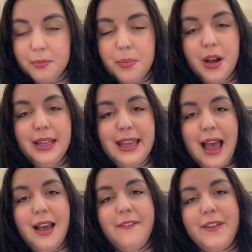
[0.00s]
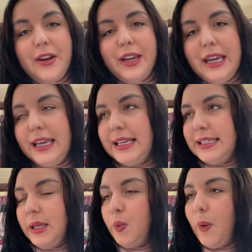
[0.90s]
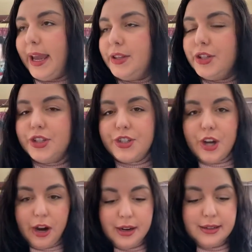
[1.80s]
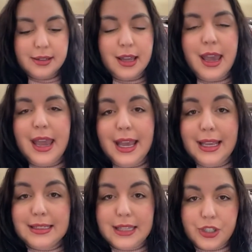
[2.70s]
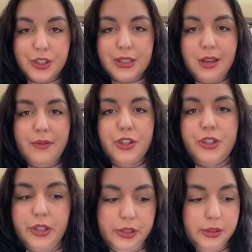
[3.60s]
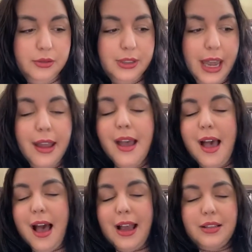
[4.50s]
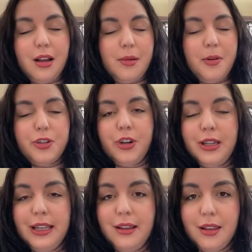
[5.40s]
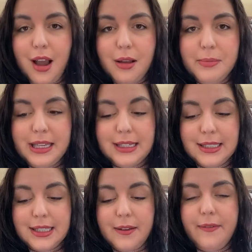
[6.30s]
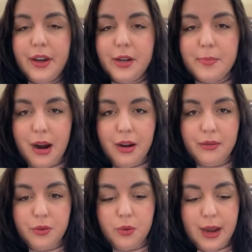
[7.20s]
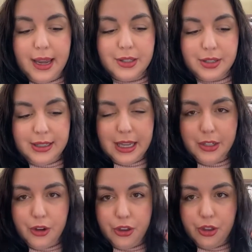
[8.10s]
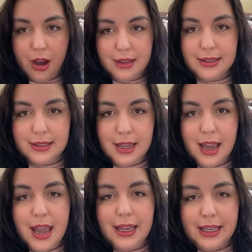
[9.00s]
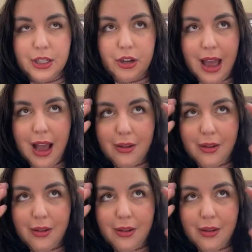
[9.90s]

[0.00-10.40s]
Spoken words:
But yeah, a very easy way to start is get yourself a journal, okay? I talk about journaling a lot because it's a very powerful way to get your thoughts, get